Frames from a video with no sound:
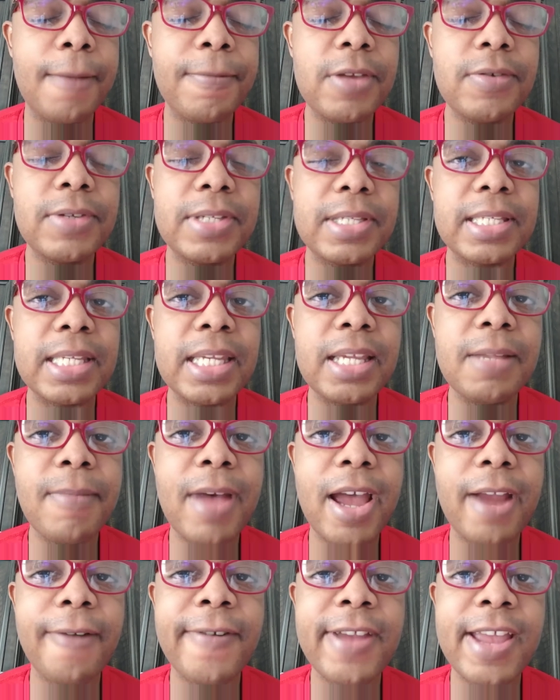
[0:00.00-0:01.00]
have you seen
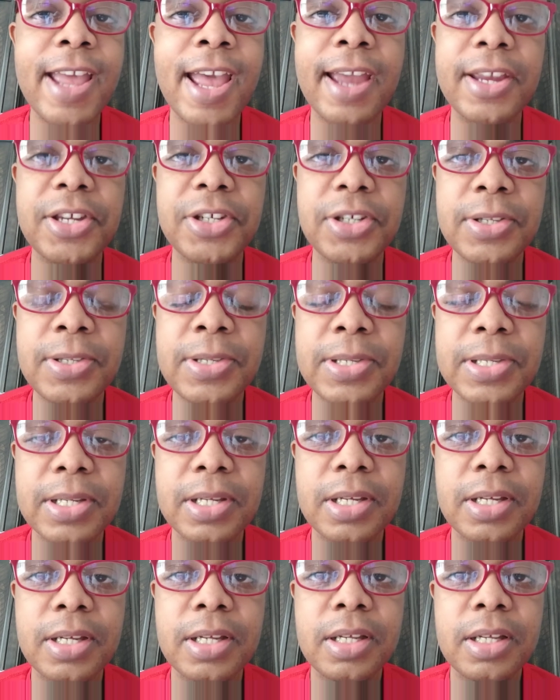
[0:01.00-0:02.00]
my reactions
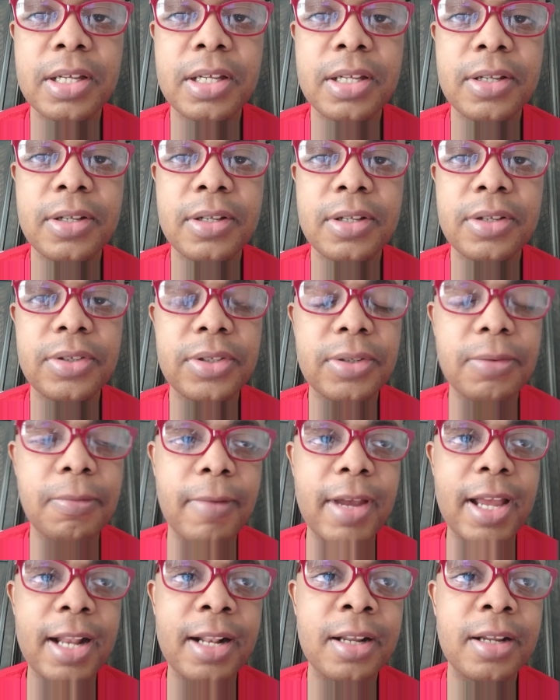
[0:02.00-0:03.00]
to
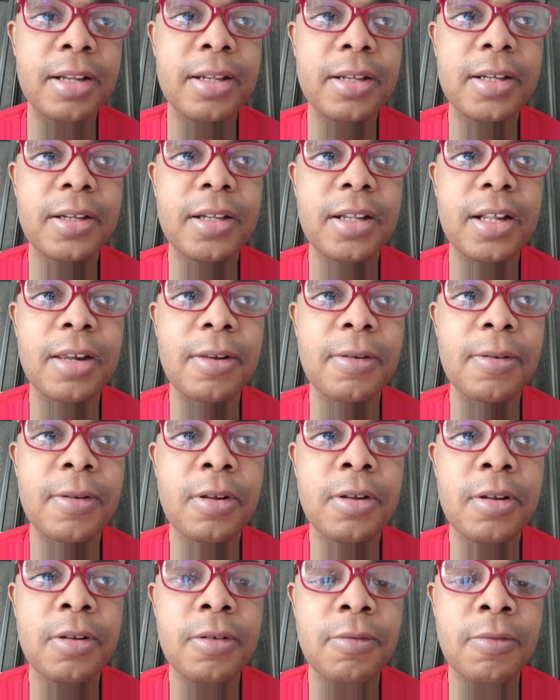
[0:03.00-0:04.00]
when
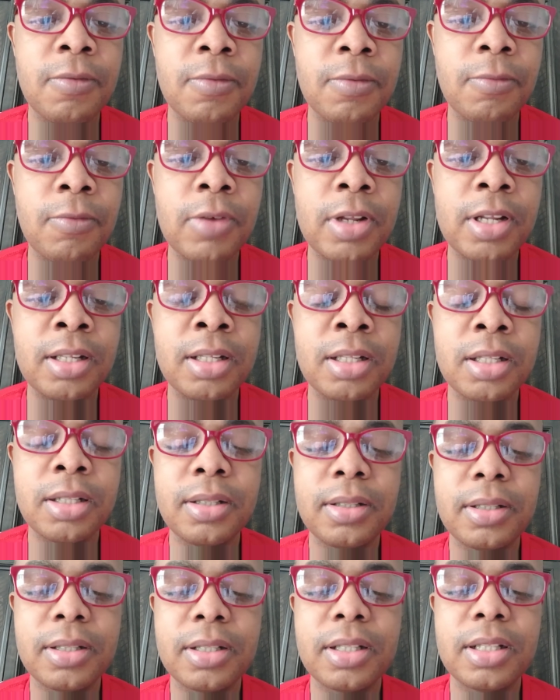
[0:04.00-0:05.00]
well,
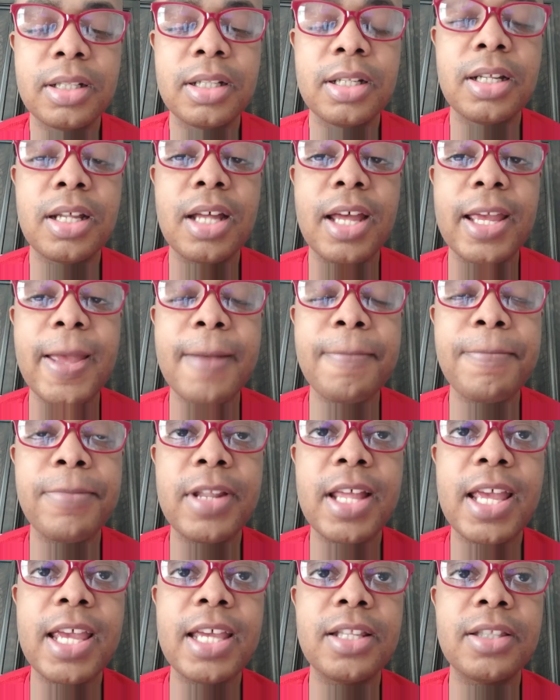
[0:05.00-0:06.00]
I am
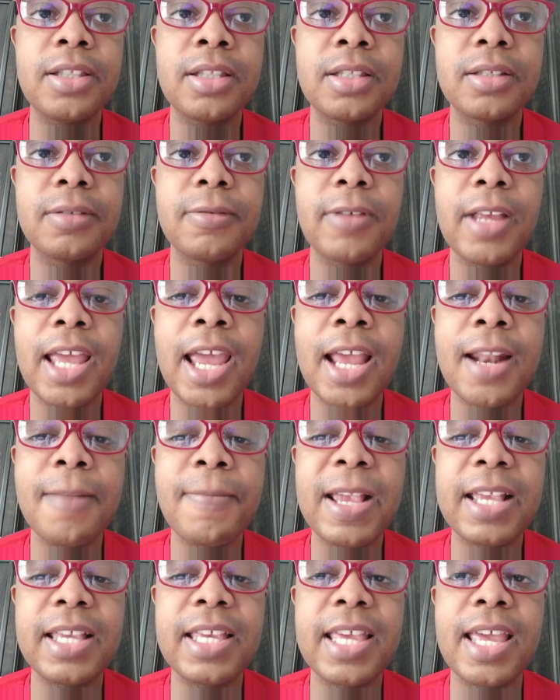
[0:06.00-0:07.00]
playing
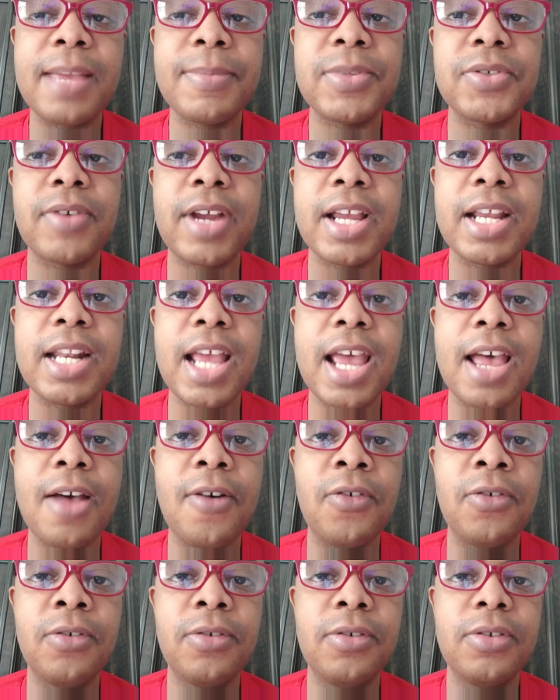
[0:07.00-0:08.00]
anime games right
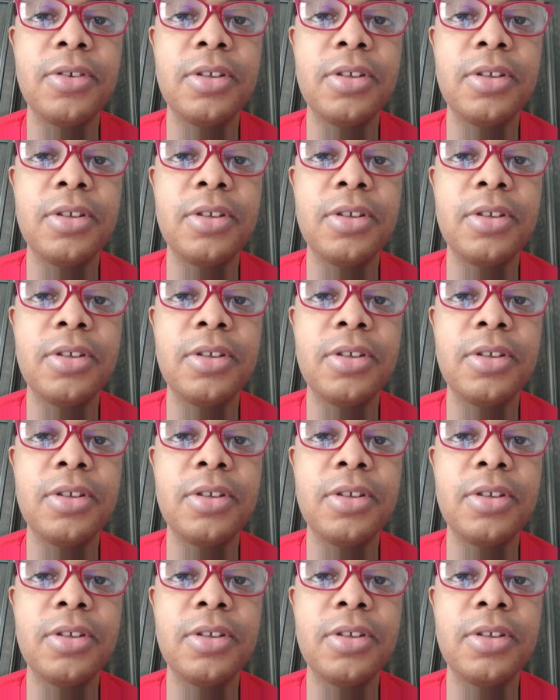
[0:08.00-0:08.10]
now,